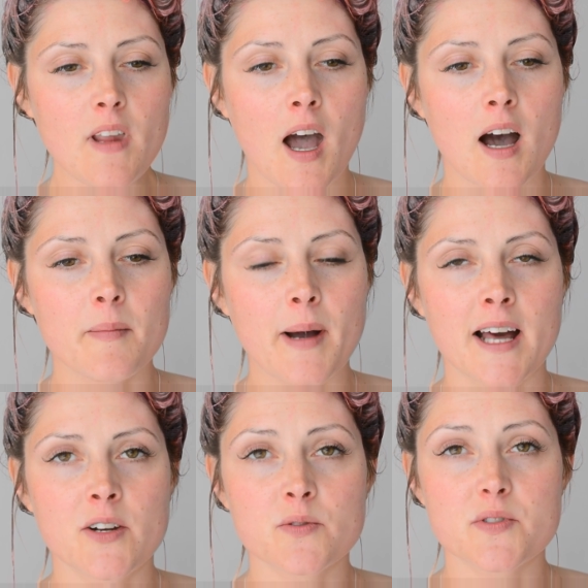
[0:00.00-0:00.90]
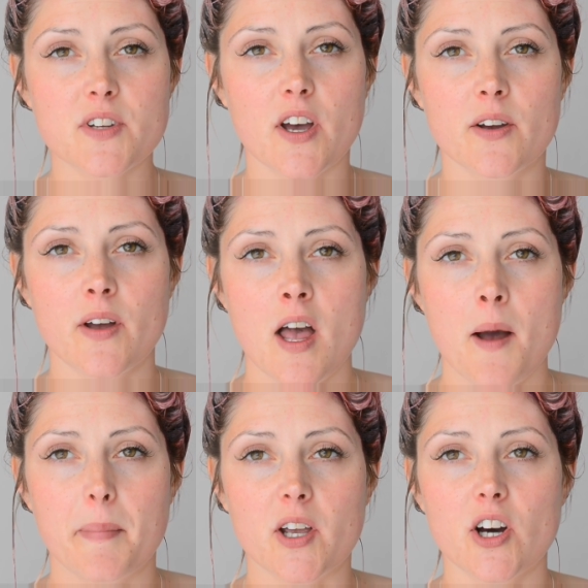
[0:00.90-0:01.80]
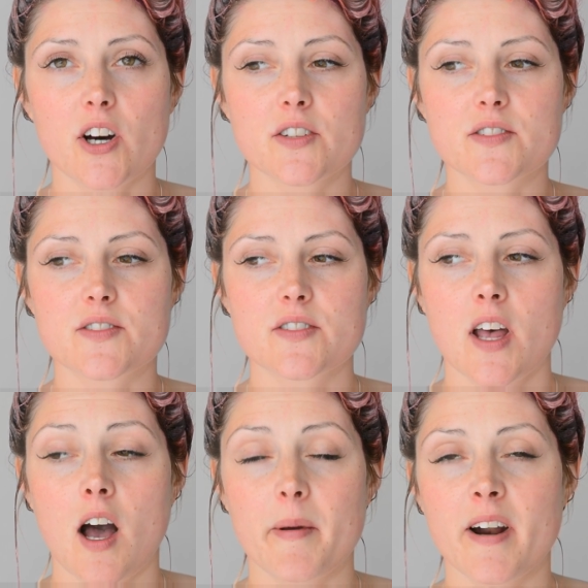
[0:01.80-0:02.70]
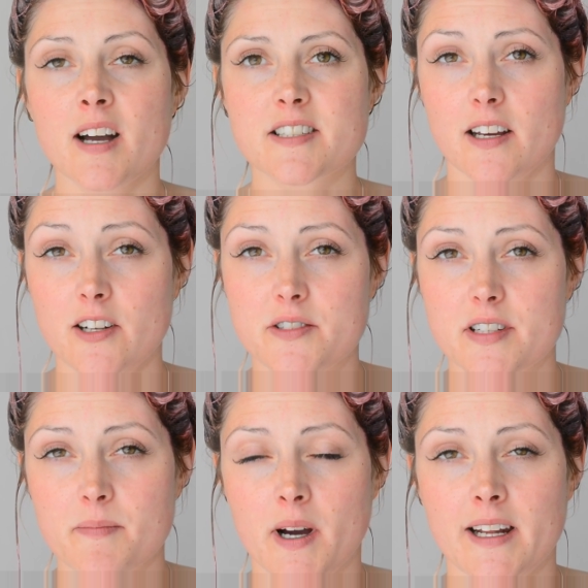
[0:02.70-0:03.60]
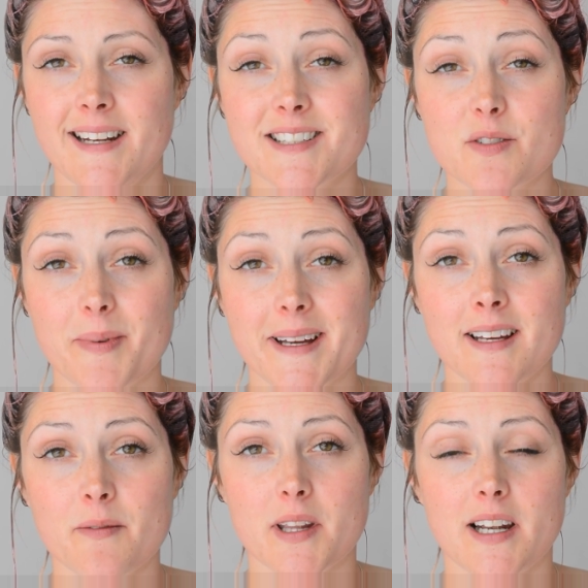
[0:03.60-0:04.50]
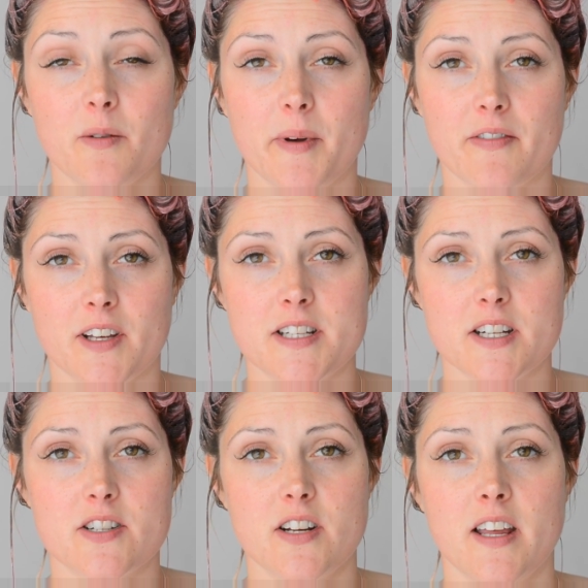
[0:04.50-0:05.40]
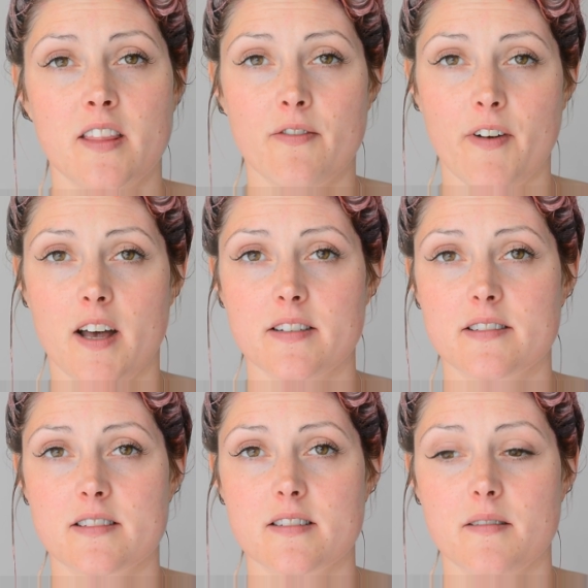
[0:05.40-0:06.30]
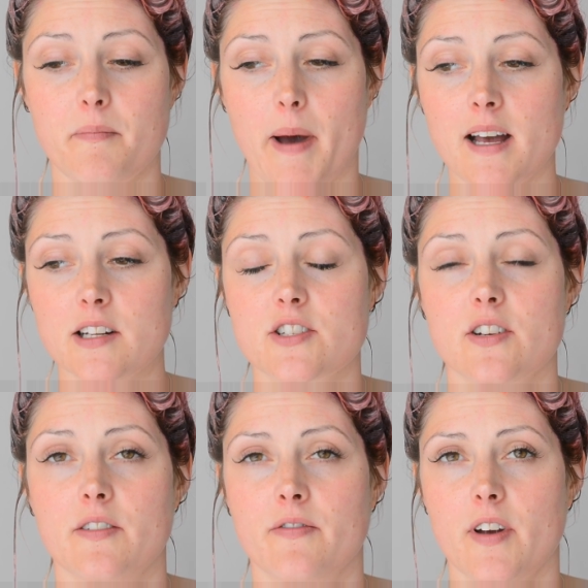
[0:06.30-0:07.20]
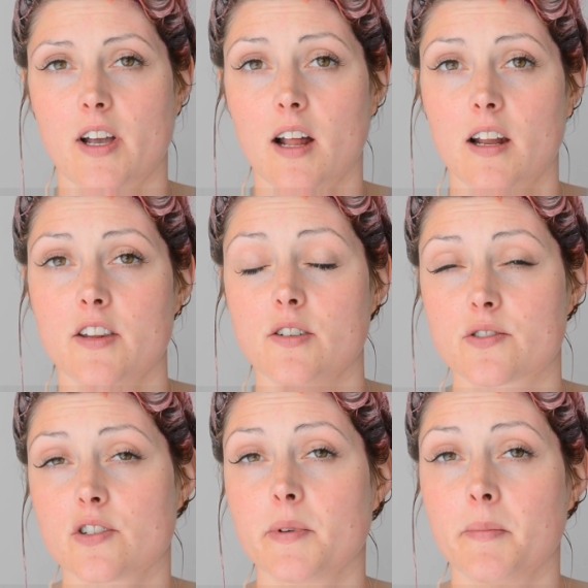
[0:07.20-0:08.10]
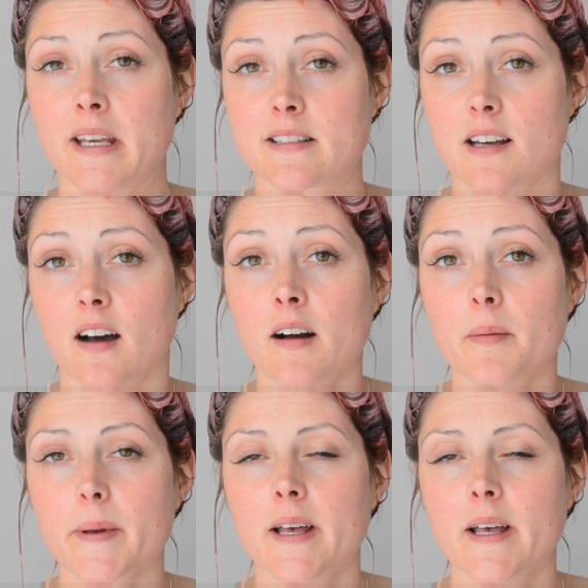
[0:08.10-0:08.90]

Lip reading: And also because, I mean, I diluted mine a little bit with a little bit of conditioner in the first batch of colour that you saw me mix up,